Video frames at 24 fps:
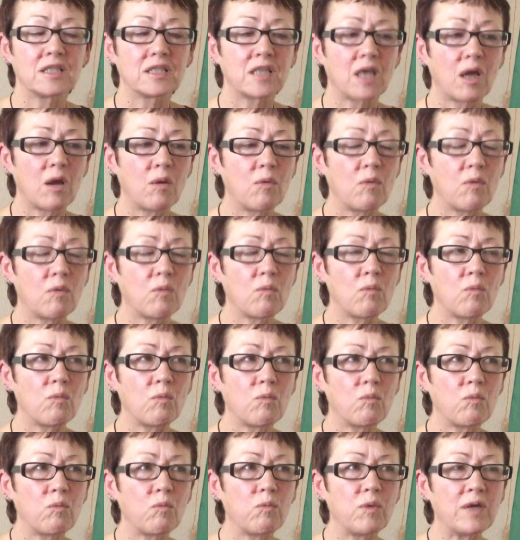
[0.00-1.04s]
So
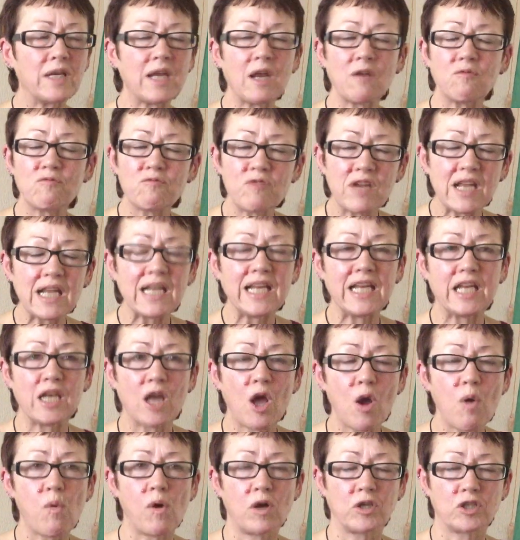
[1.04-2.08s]
we don't really
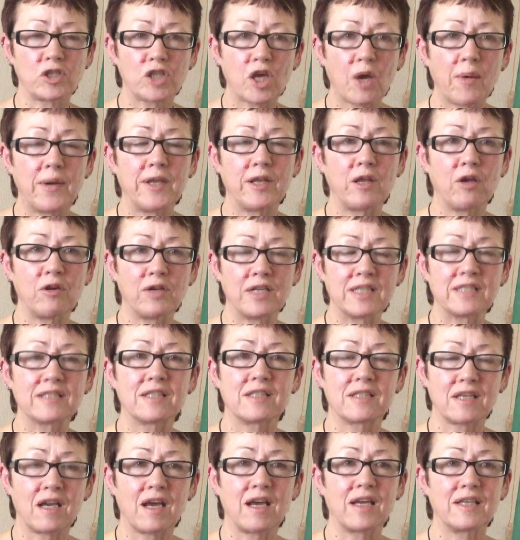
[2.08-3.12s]
know what's going on in
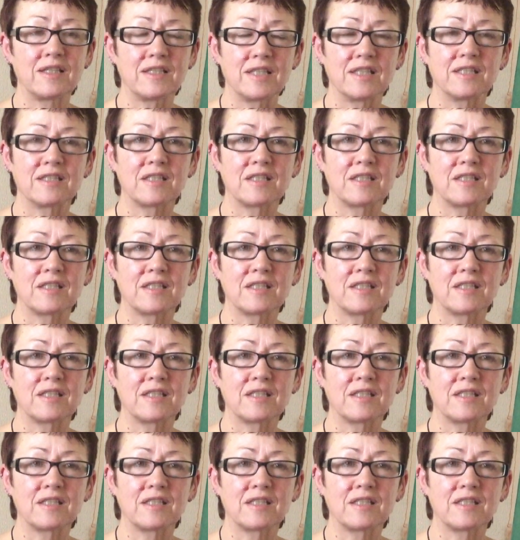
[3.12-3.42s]
society.